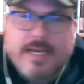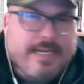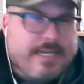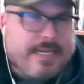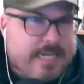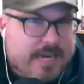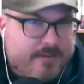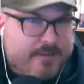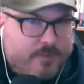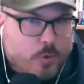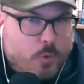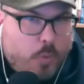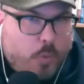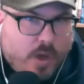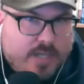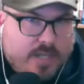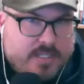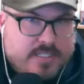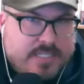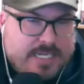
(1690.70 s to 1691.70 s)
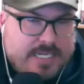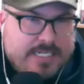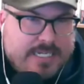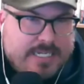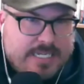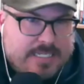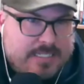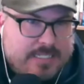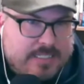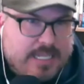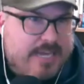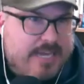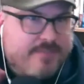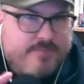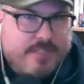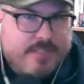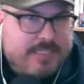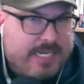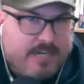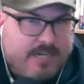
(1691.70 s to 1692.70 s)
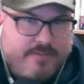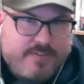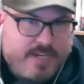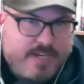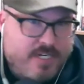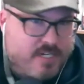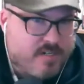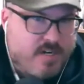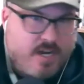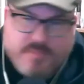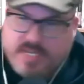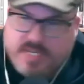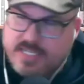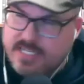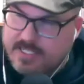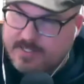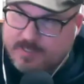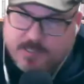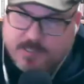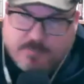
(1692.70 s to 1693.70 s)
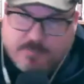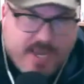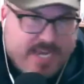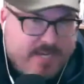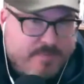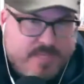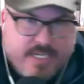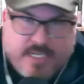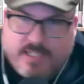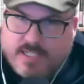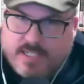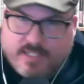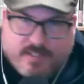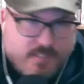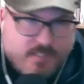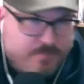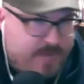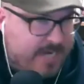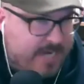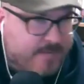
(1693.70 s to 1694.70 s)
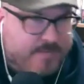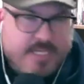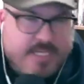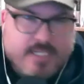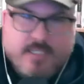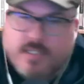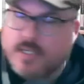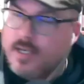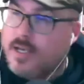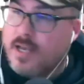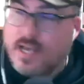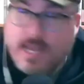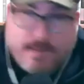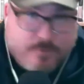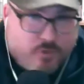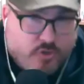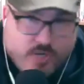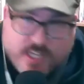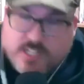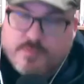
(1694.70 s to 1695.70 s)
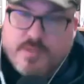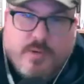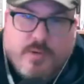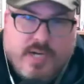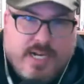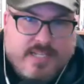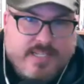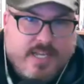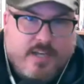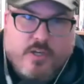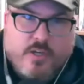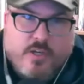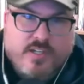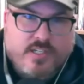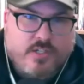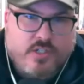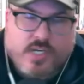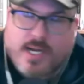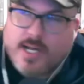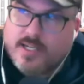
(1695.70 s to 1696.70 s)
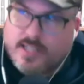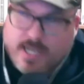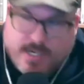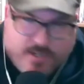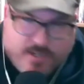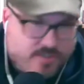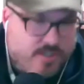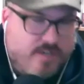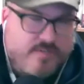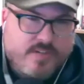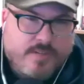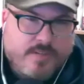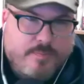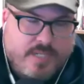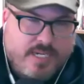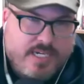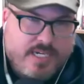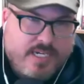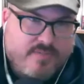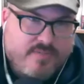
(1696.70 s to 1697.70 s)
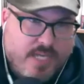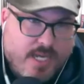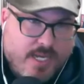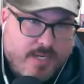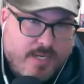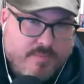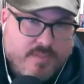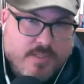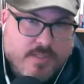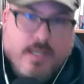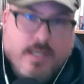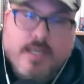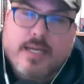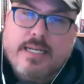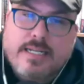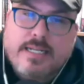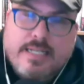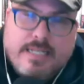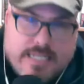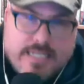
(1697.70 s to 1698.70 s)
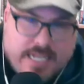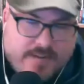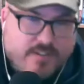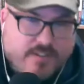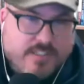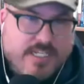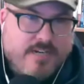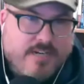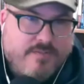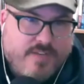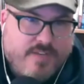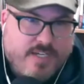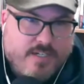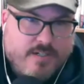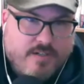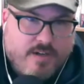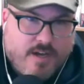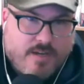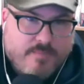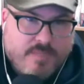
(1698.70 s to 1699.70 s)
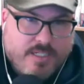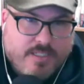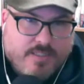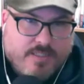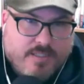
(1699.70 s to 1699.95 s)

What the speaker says: never once in his life laid a finger on me, didn't spank me, didn't smack me, and trust me when I tell you as a child, I deserved it plenty of times. Never laid a finger on me.